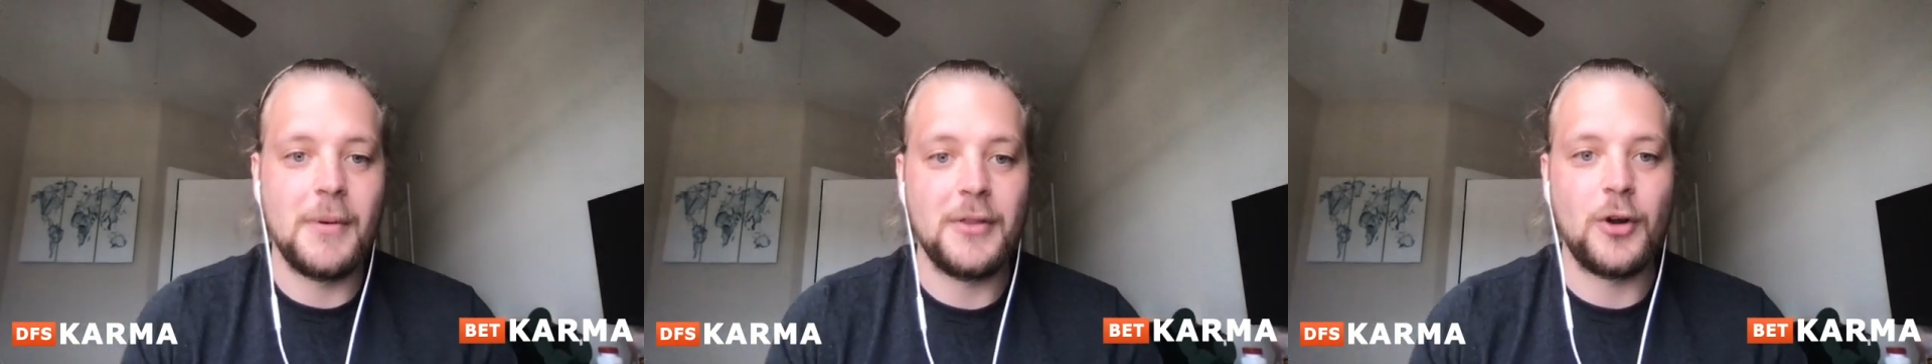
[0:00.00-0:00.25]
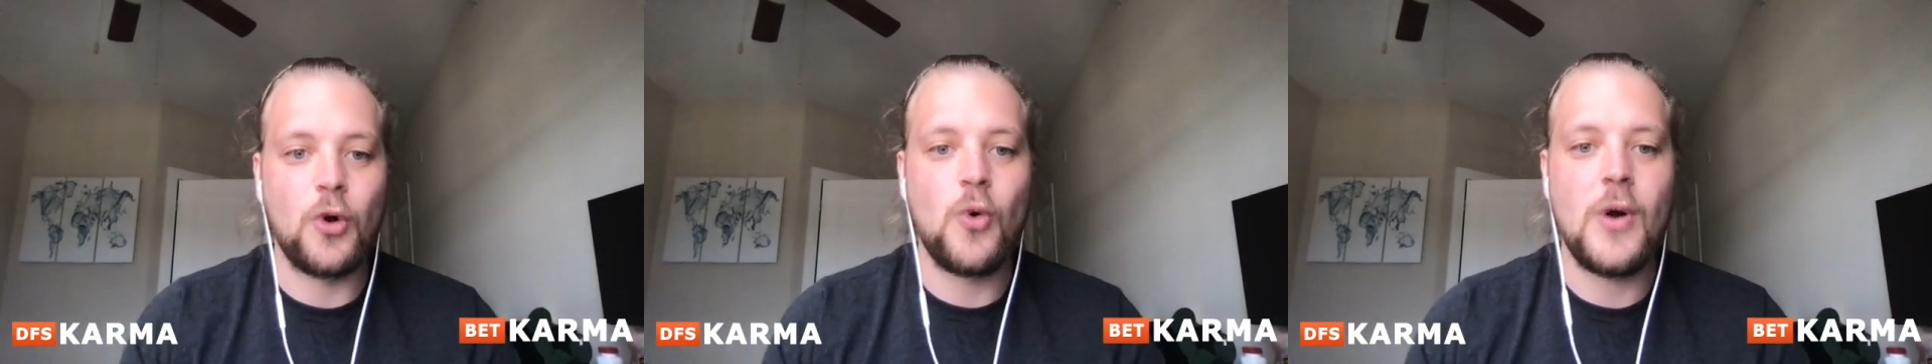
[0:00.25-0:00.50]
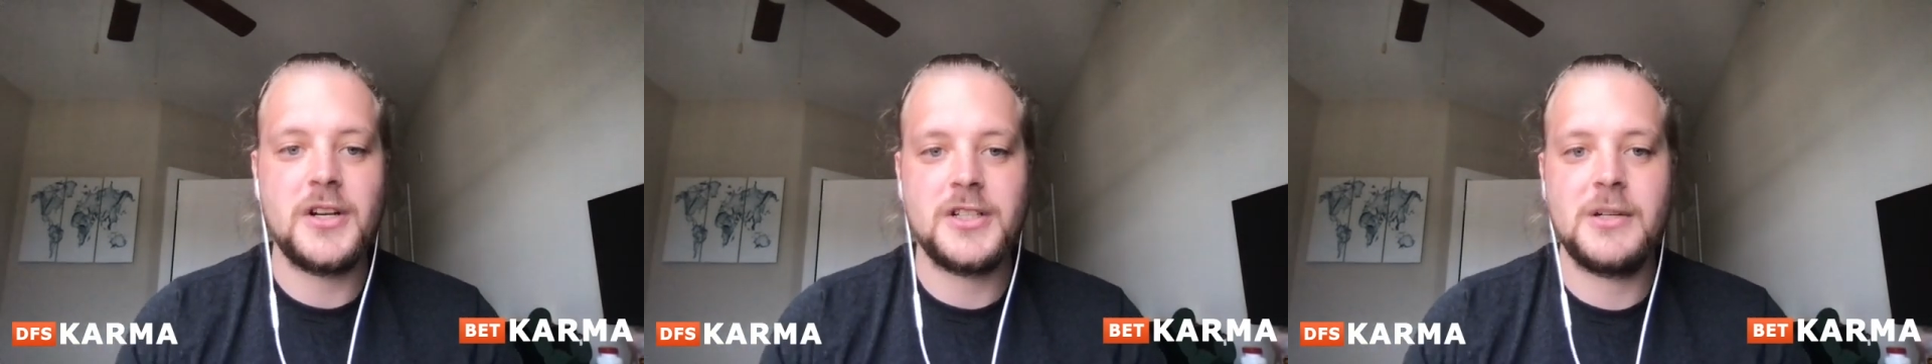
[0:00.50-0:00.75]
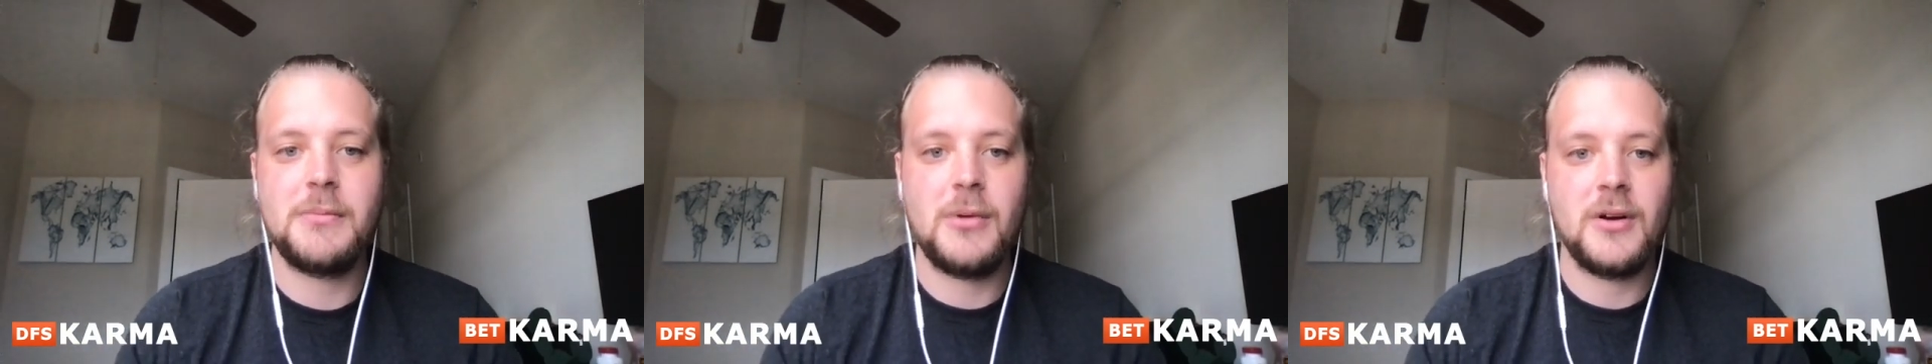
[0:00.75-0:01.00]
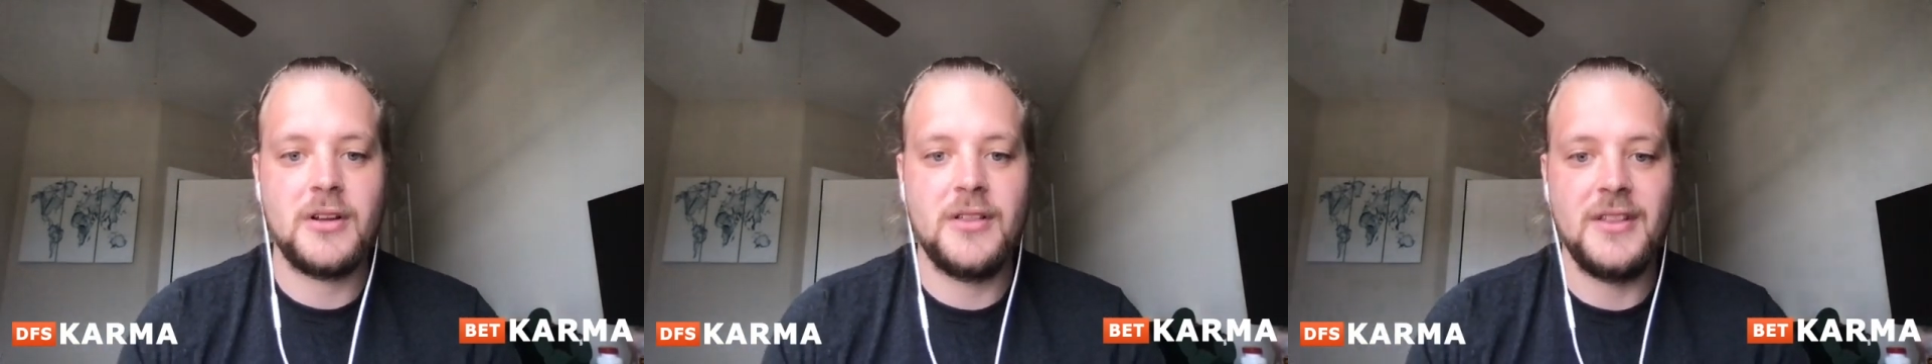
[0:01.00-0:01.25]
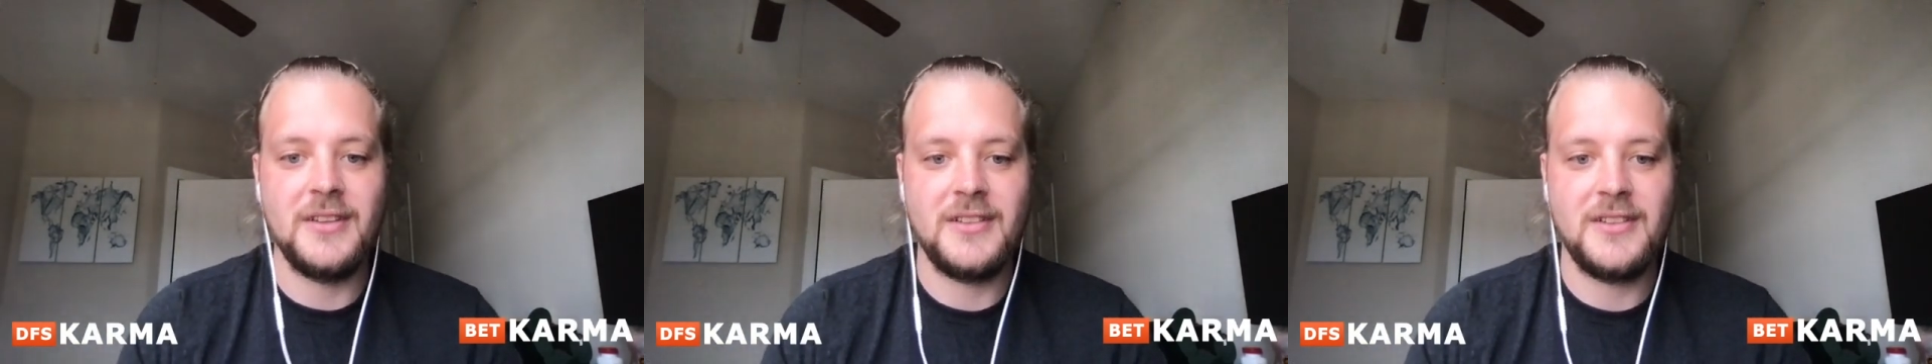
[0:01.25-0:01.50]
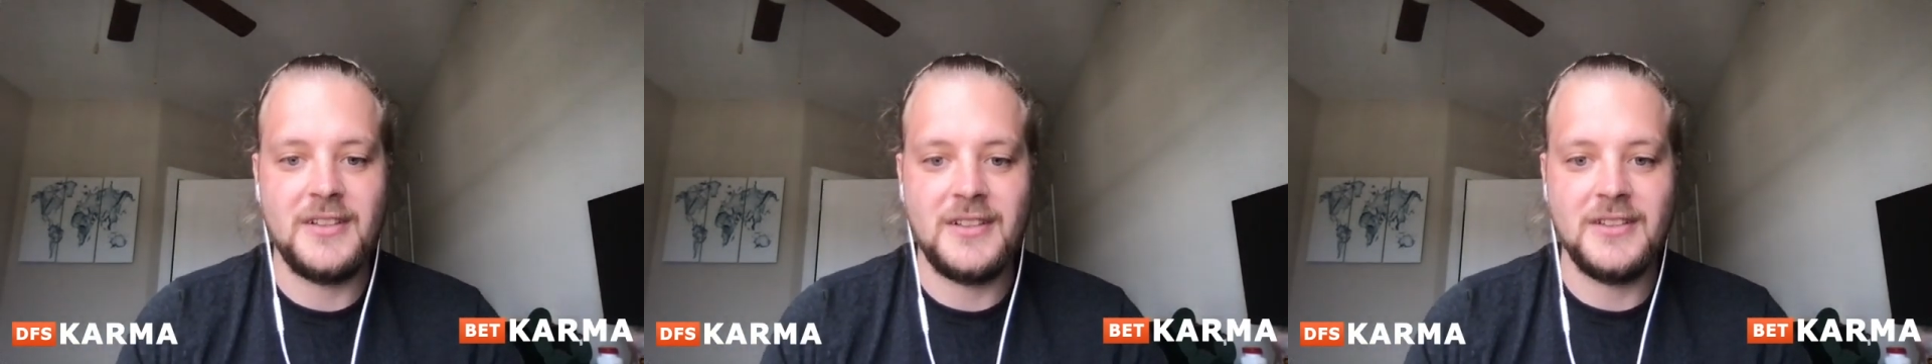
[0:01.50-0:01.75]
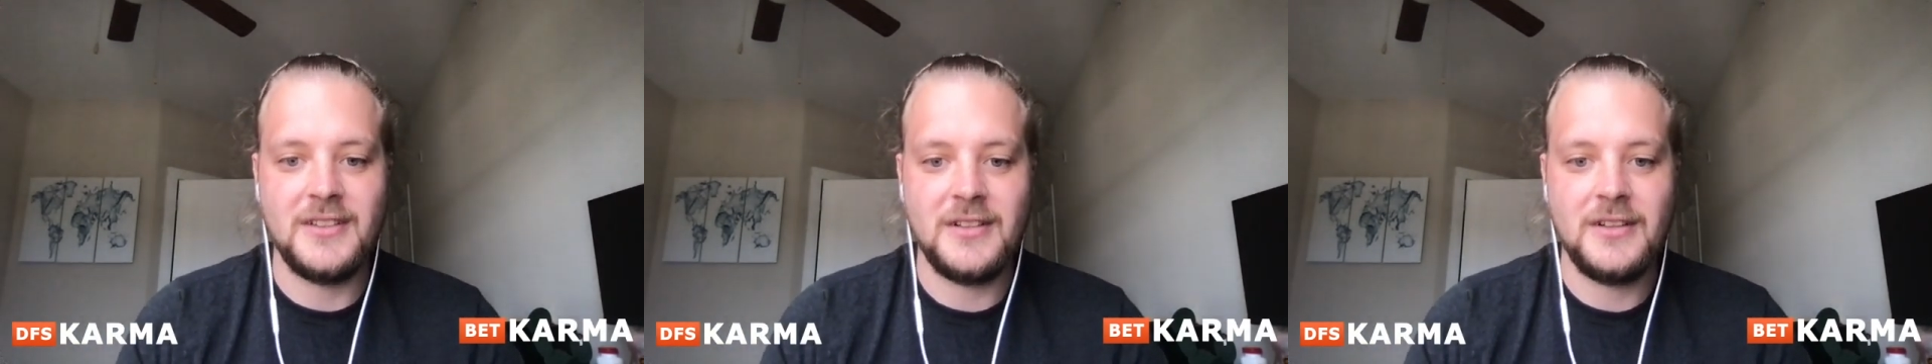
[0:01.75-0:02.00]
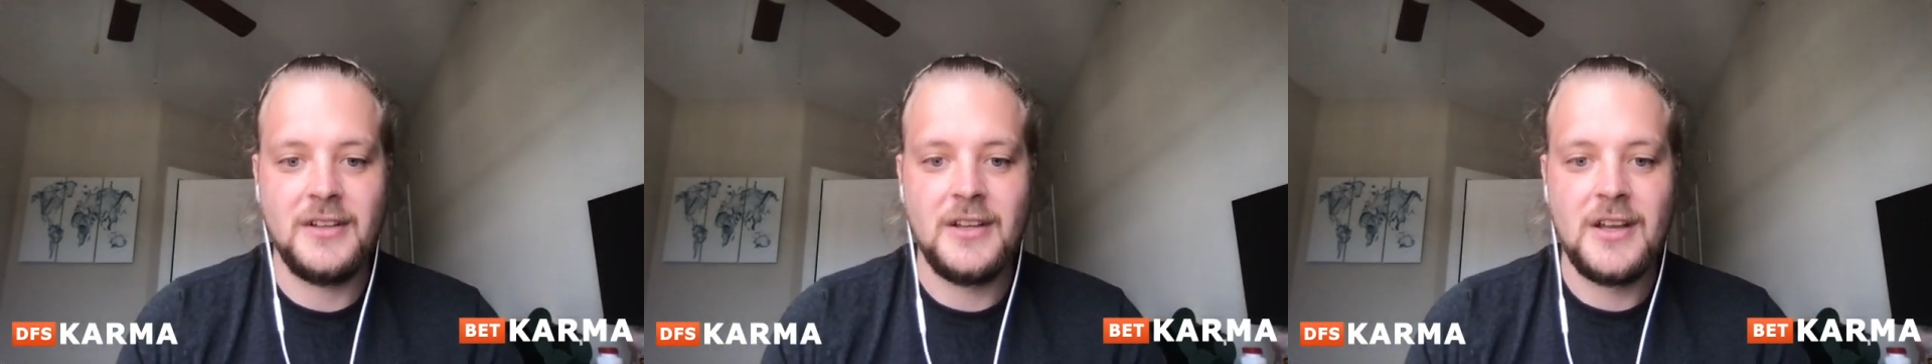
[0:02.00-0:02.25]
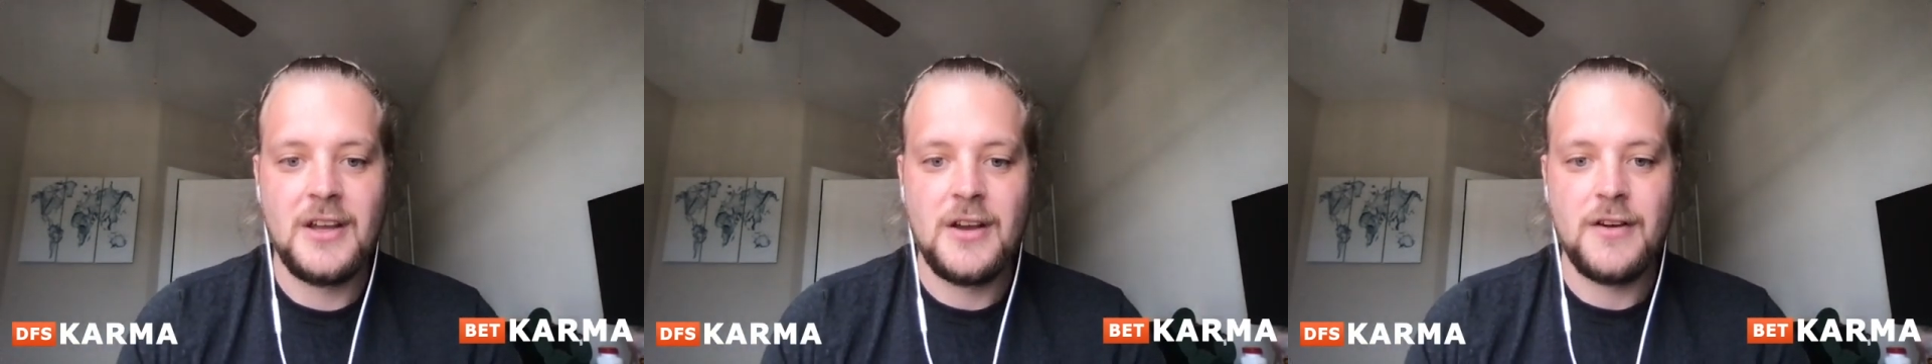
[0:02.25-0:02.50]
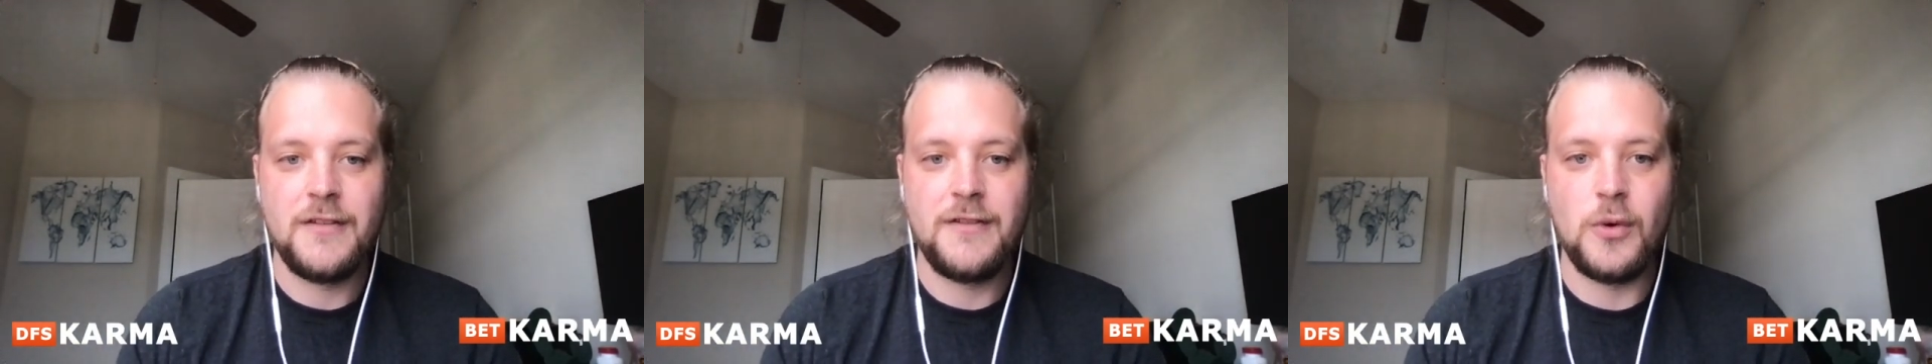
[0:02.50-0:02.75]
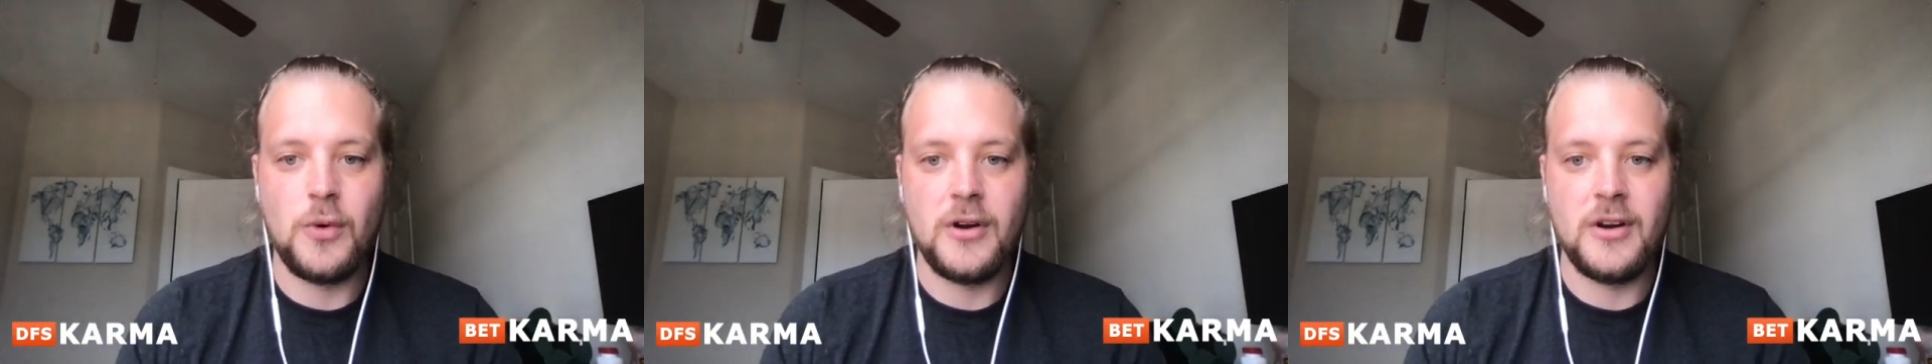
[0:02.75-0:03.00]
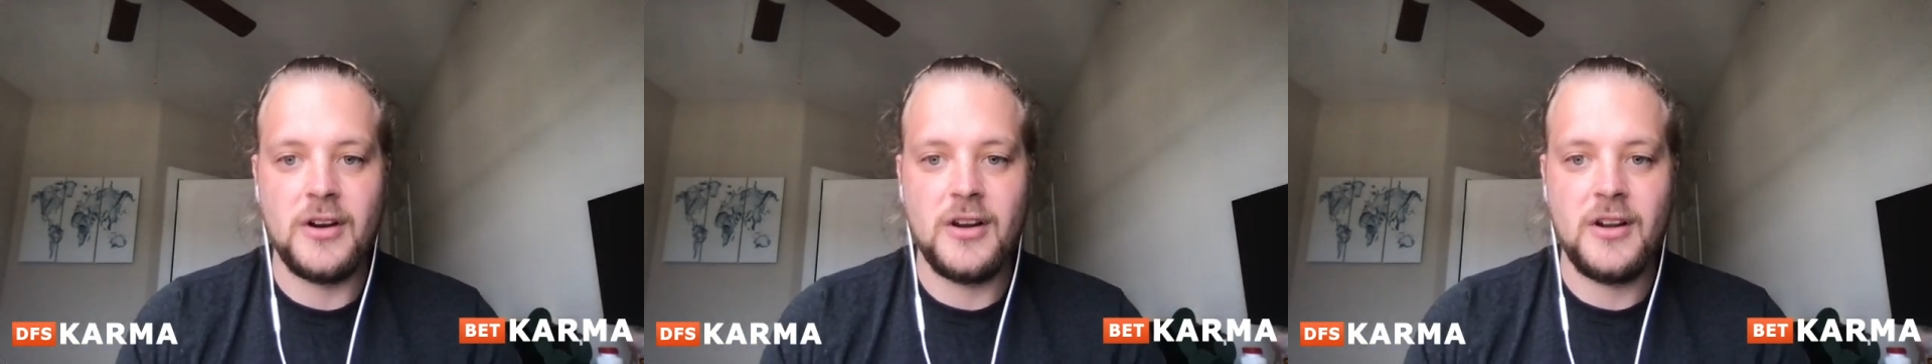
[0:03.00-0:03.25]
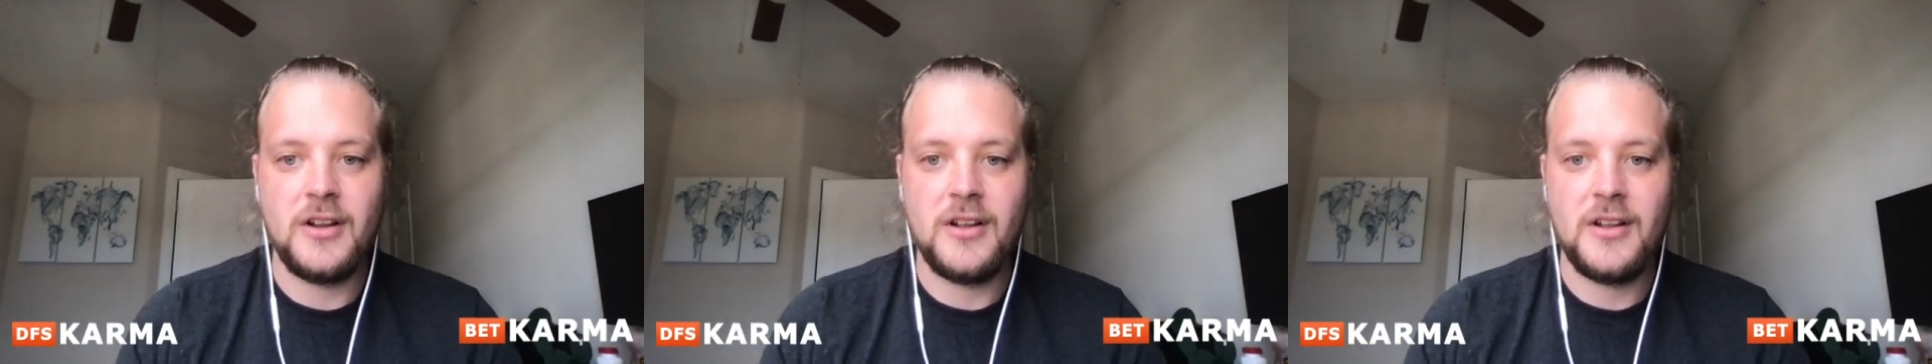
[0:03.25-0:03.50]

but the question mark this season for